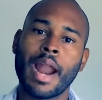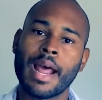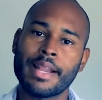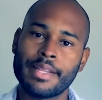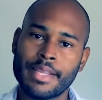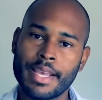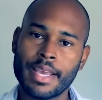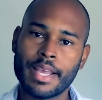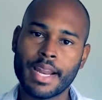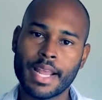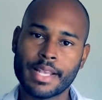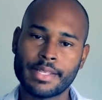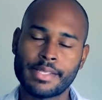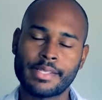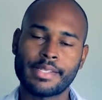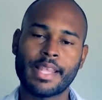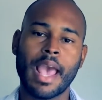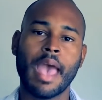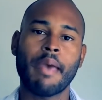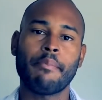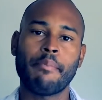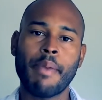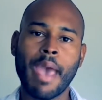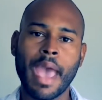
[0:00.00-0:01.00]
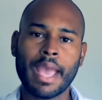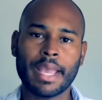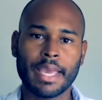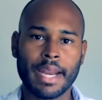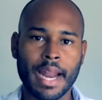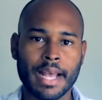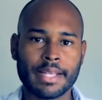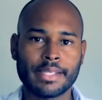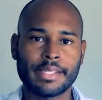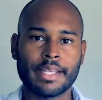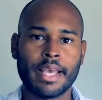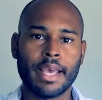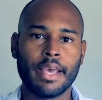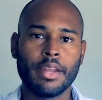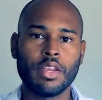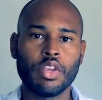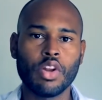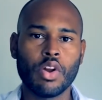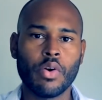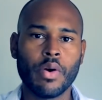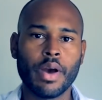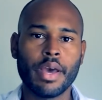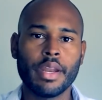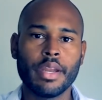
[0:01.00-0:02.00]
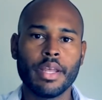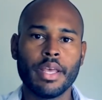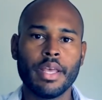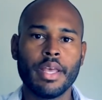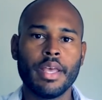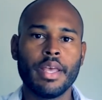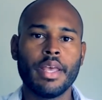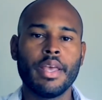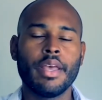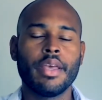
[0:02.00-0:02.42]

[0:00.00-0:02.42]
What I did is sat back and I said, you know what?